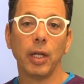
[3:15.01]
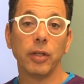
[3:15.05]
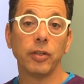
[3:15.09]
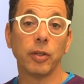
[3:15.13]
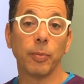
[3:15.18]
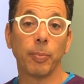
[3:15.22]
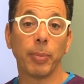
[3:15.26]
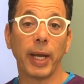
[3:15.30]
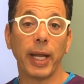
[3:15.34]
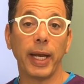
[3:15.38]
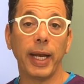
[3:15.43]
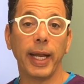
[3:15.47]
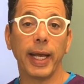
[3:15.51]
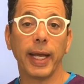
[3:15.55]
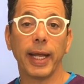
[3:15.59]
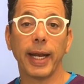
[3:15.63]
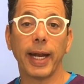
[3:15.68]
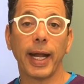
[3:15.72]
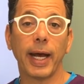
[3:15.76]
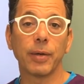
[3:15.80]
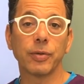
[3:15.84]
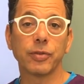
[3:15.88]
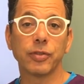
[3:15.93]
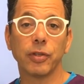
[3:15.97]
Depending on
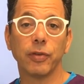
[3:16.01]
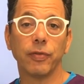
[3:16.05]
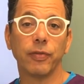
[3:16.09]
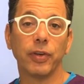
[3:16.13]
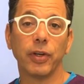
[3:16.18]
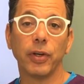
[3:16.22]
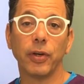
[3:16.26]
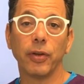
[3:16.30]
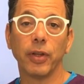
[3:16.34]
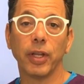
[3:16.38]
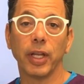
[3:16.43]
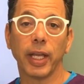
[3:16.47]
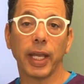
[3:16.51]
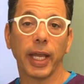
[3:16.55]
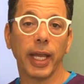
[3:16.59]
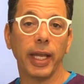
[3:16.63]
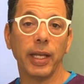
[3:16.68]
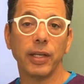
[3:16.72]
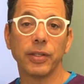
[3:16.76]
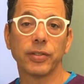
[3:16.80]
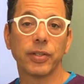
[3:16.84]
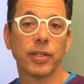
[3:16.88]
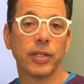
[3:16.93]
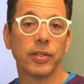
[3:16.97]
how severe the
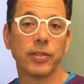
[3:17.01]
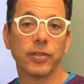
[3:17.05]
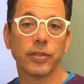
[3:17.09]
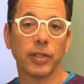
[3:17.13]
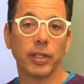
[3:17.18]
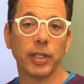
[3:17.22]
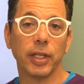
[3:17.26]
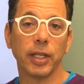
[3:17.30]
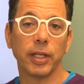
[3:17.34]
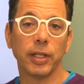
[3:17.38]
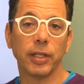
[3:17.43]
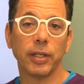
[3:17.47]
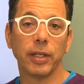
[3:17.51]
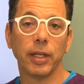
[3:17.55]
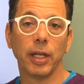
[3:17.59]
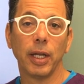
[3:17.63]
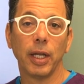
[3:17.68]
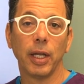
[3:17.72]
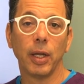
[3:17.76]
case is, it